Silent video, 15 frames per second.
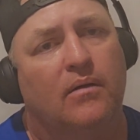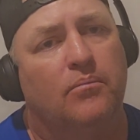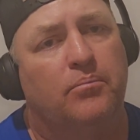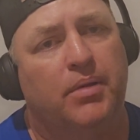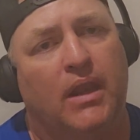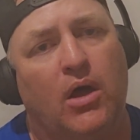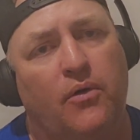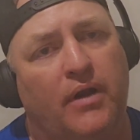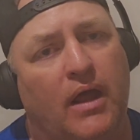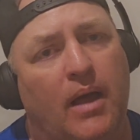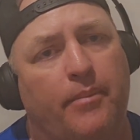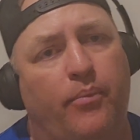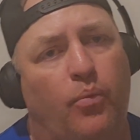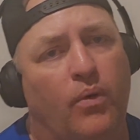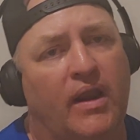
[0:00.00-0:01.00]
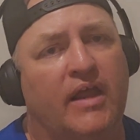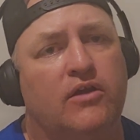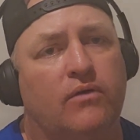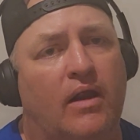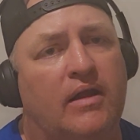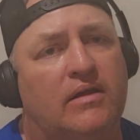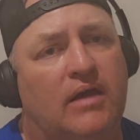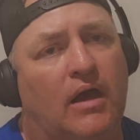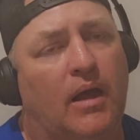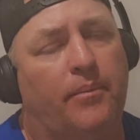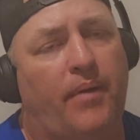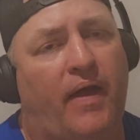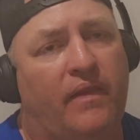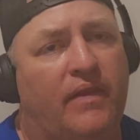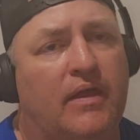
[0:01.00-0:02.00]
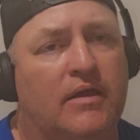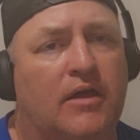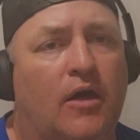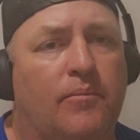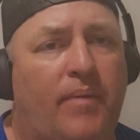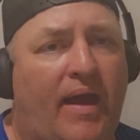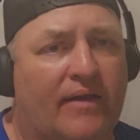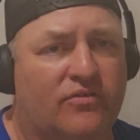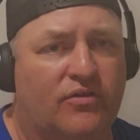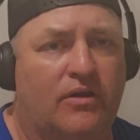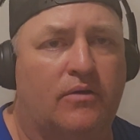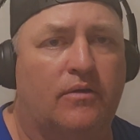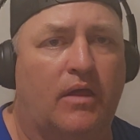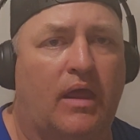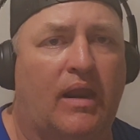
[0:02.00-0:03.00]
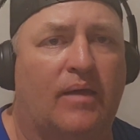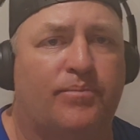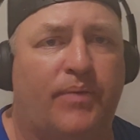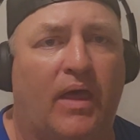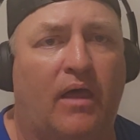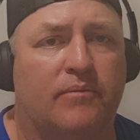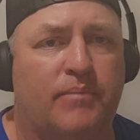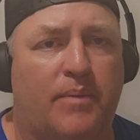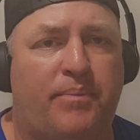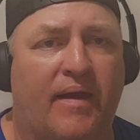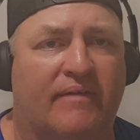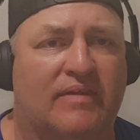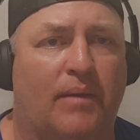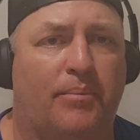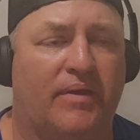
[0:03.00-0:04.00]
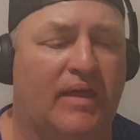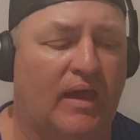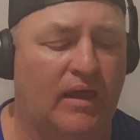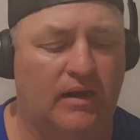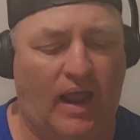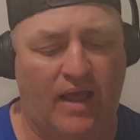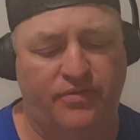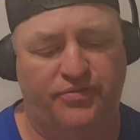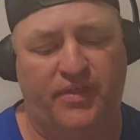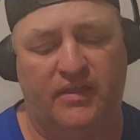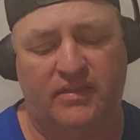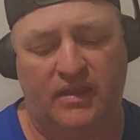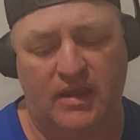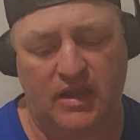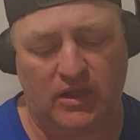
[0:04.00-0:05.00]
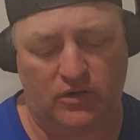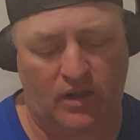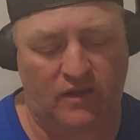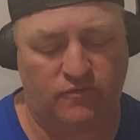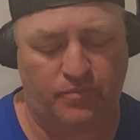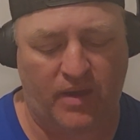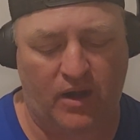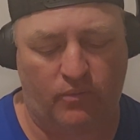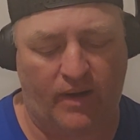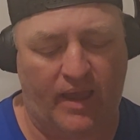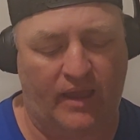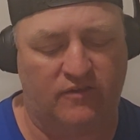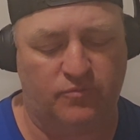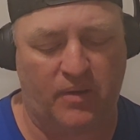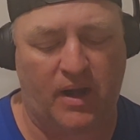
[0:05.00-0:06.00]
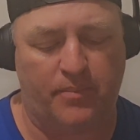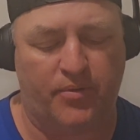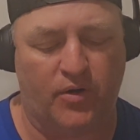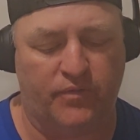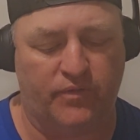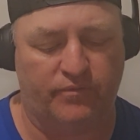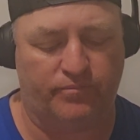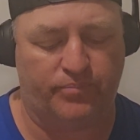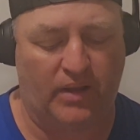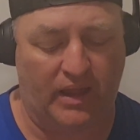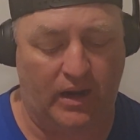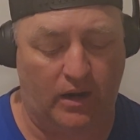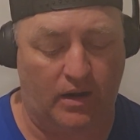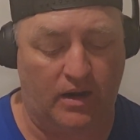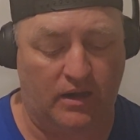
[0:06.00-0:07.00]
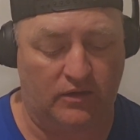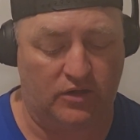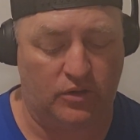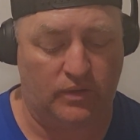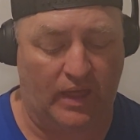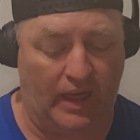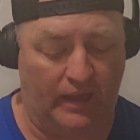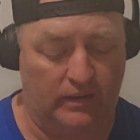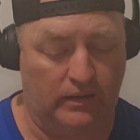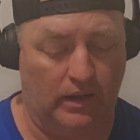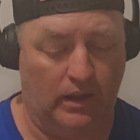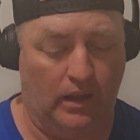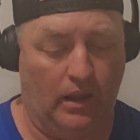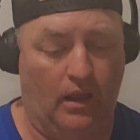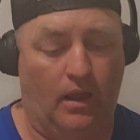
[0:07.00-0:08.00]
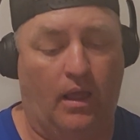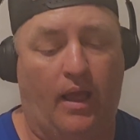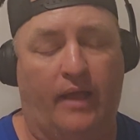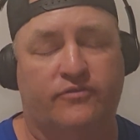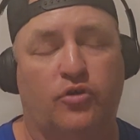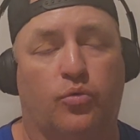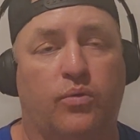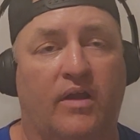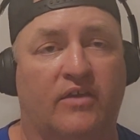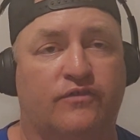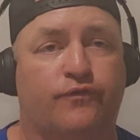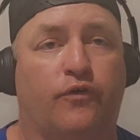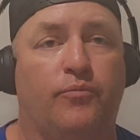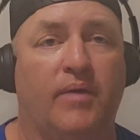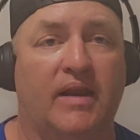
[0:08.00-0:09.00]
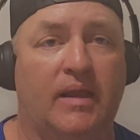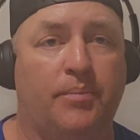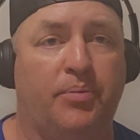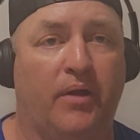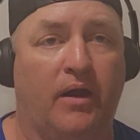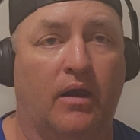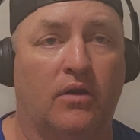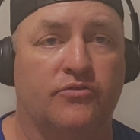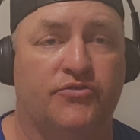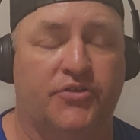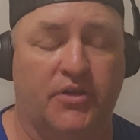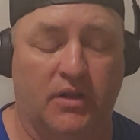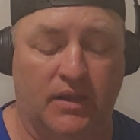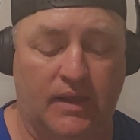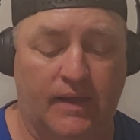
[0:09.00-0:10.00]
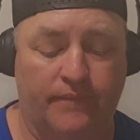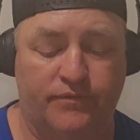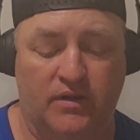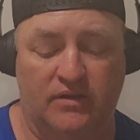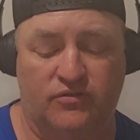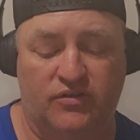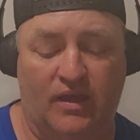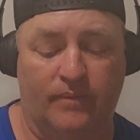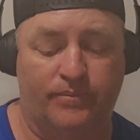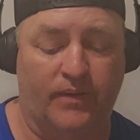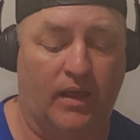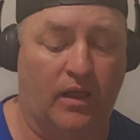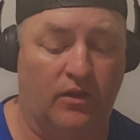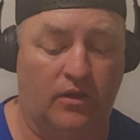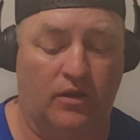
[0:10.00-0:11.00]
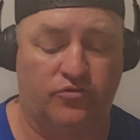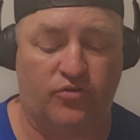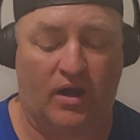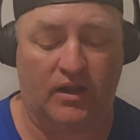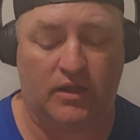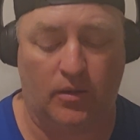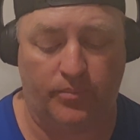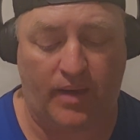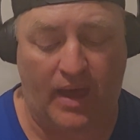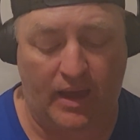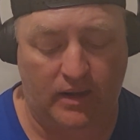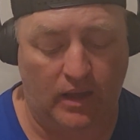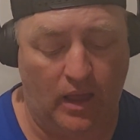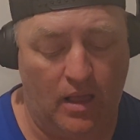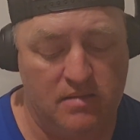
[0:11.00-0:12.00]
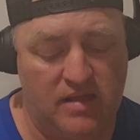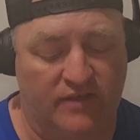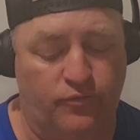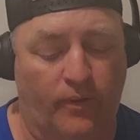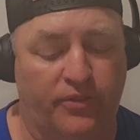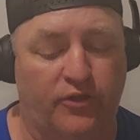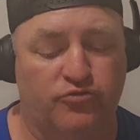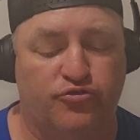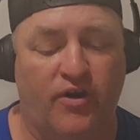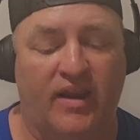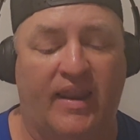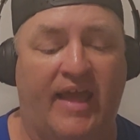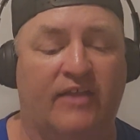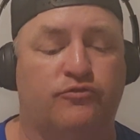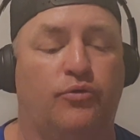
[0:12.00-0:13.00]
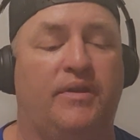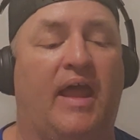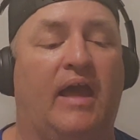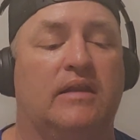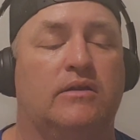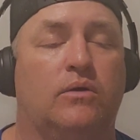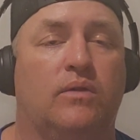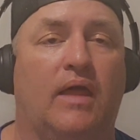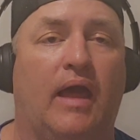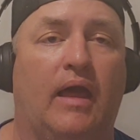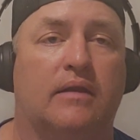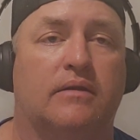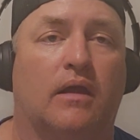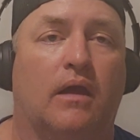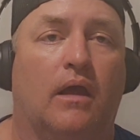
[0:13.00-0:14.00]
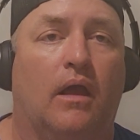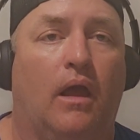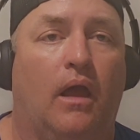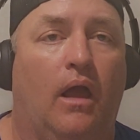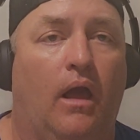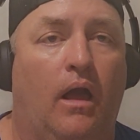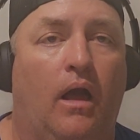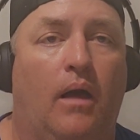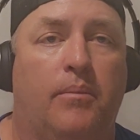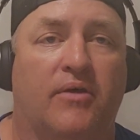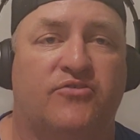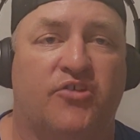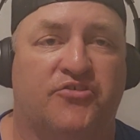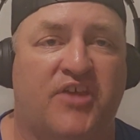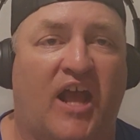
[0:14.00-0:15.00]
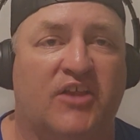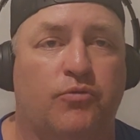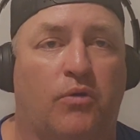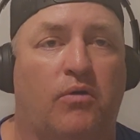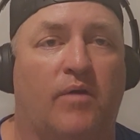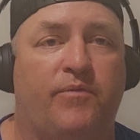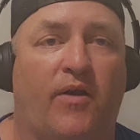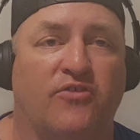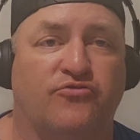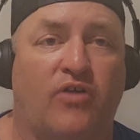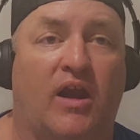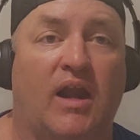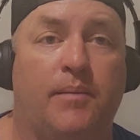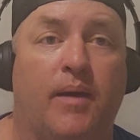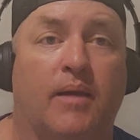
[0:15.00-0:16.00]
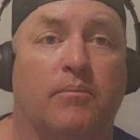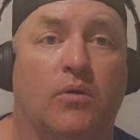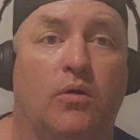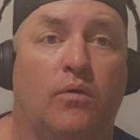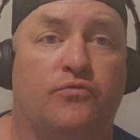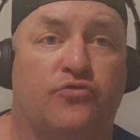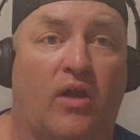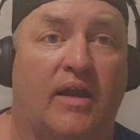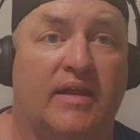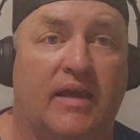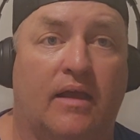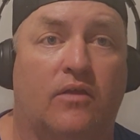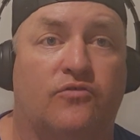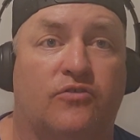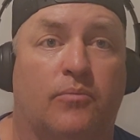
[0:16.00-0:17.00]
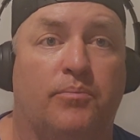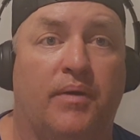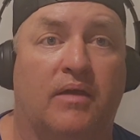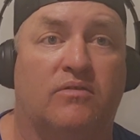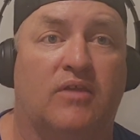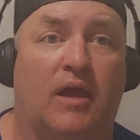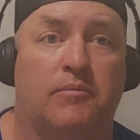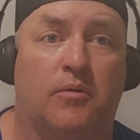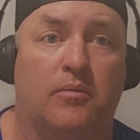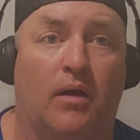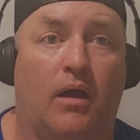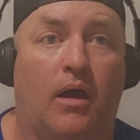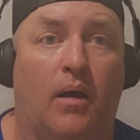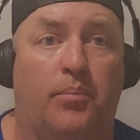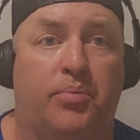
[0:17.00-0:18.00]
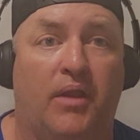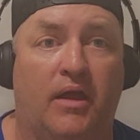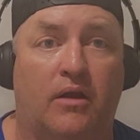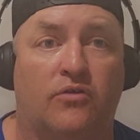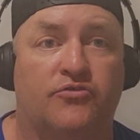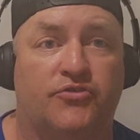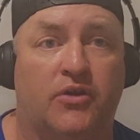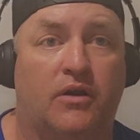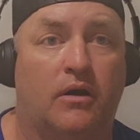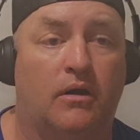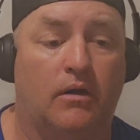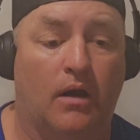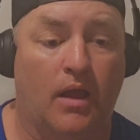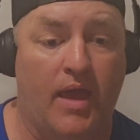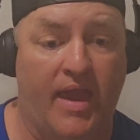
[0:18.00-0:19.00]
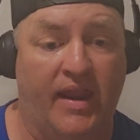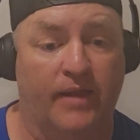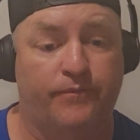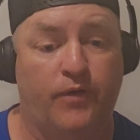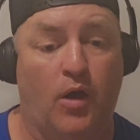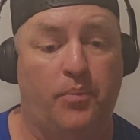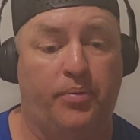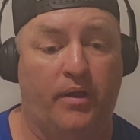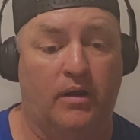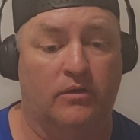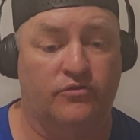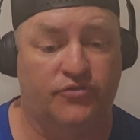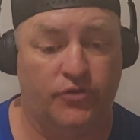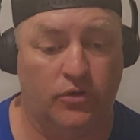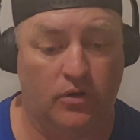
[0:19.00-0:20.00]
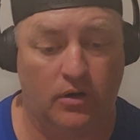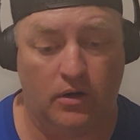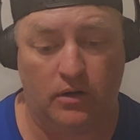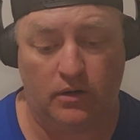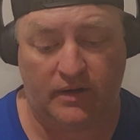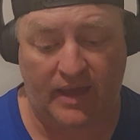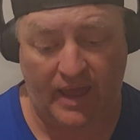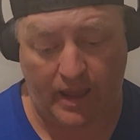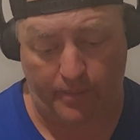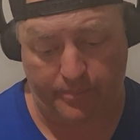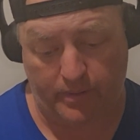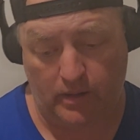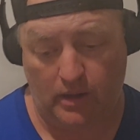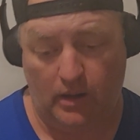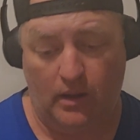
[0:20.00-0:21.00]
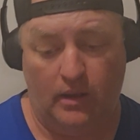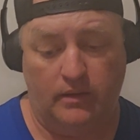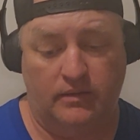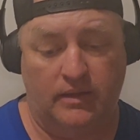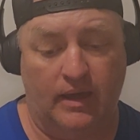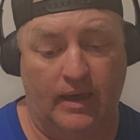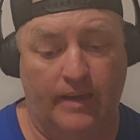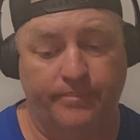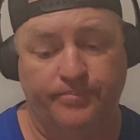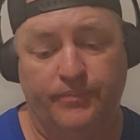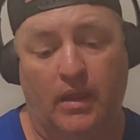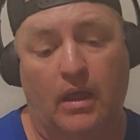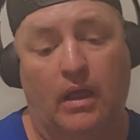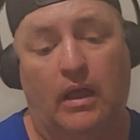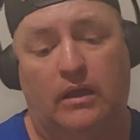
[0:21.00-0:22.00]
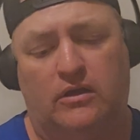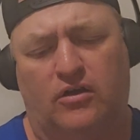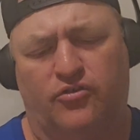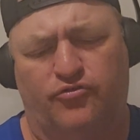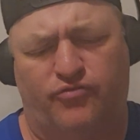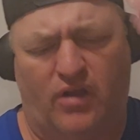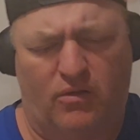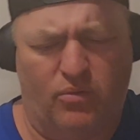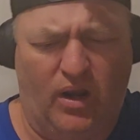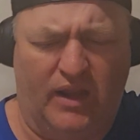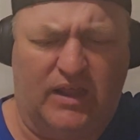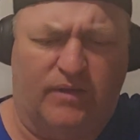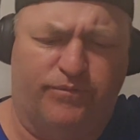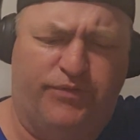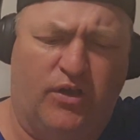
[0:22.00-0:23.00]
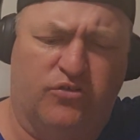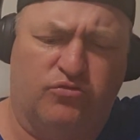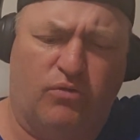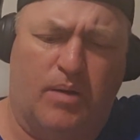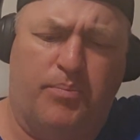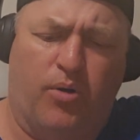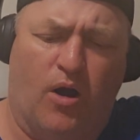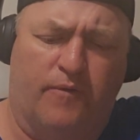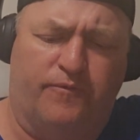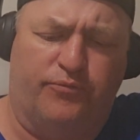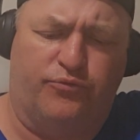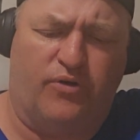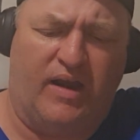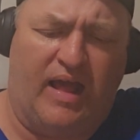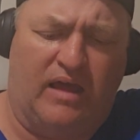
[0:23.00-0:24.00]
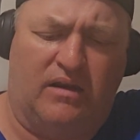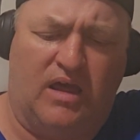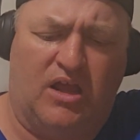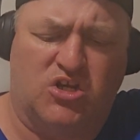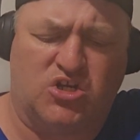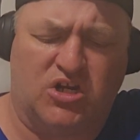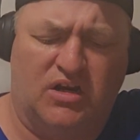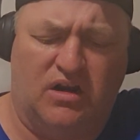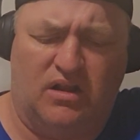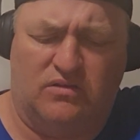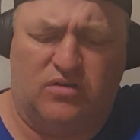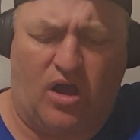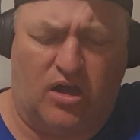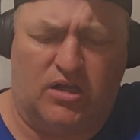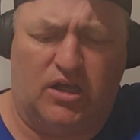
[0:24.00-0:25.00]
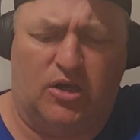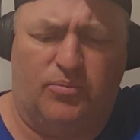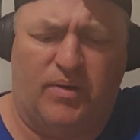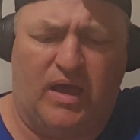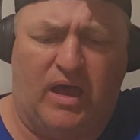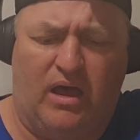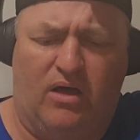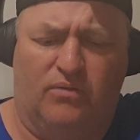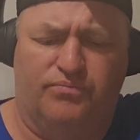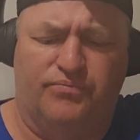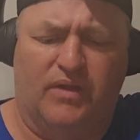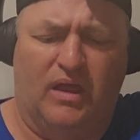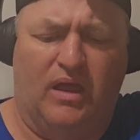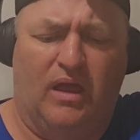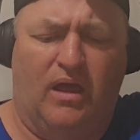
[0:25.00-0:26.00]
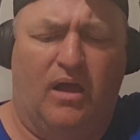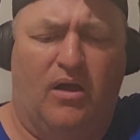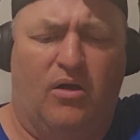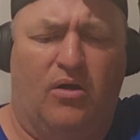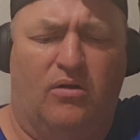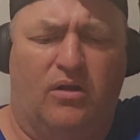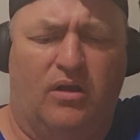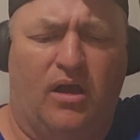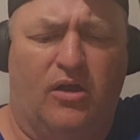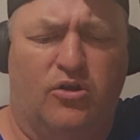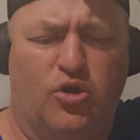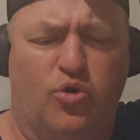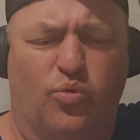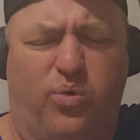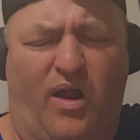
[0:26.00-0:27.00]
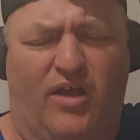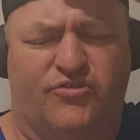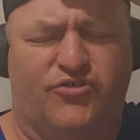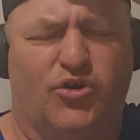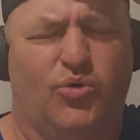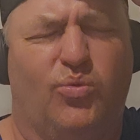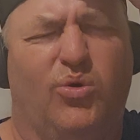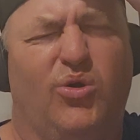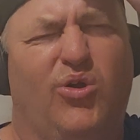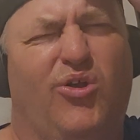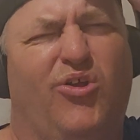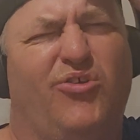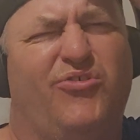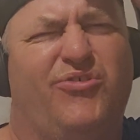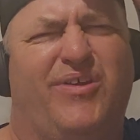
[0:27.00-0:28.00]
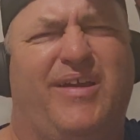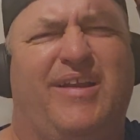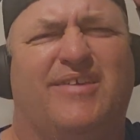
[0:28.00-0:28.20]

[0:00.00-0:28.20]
blow it up, win a Grey Cup, and then come back to the NFL and be picked up again. I think that he can. He's been around. He's been a proven player. He could do that. That's a risk for many players to leave to the CFL and try to come back. That's why I think Trey Lance would not do that. But Saskatchewan Roughriders trying to make moves, trying to get some big-time players to their NFL players to their camp. Okay, a really confusing report from 3 Down Nation talking about new roster rules.